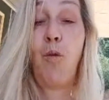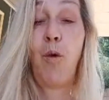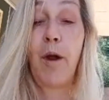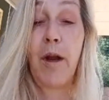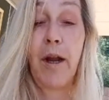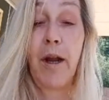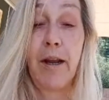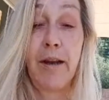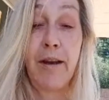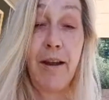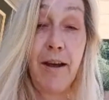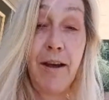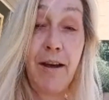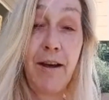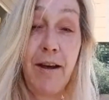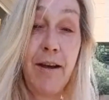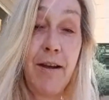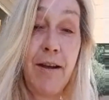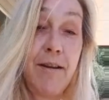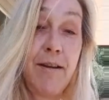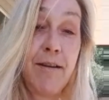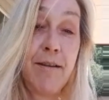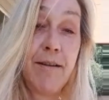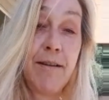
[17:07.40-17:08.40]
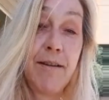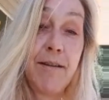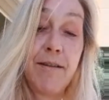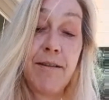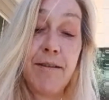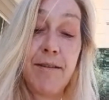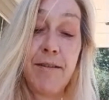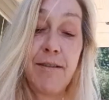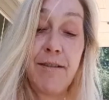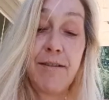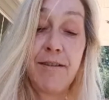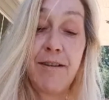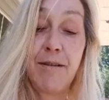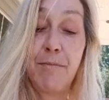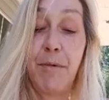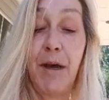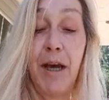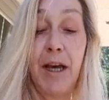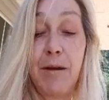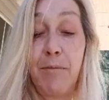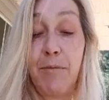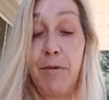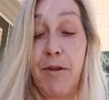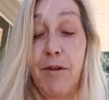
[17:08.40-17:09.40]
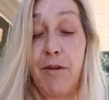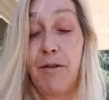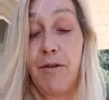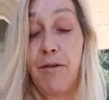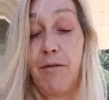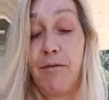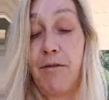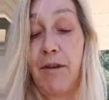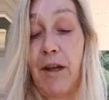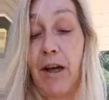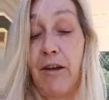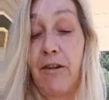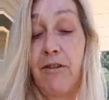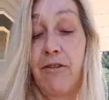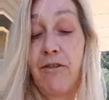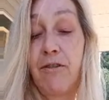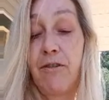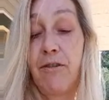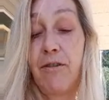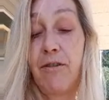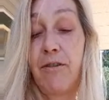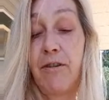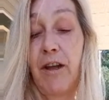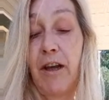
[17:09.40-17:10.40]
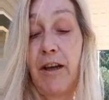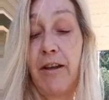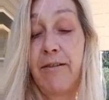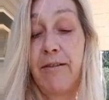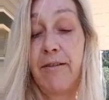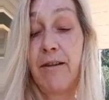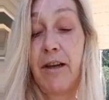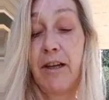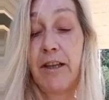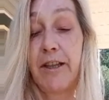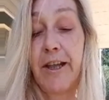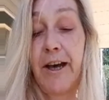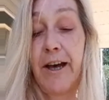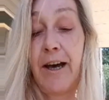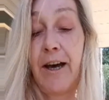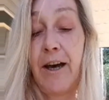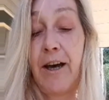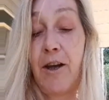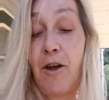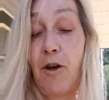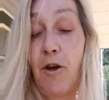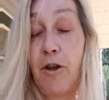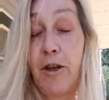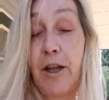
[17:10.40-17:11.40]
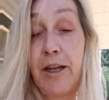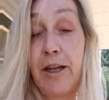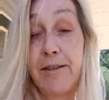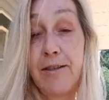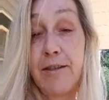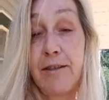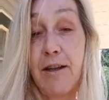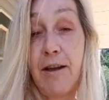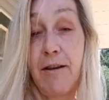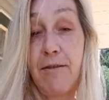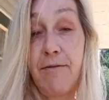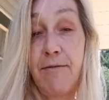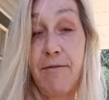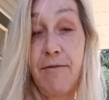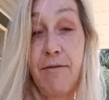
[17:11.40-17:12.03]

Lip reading: I did to make them nice like that, all that stuff.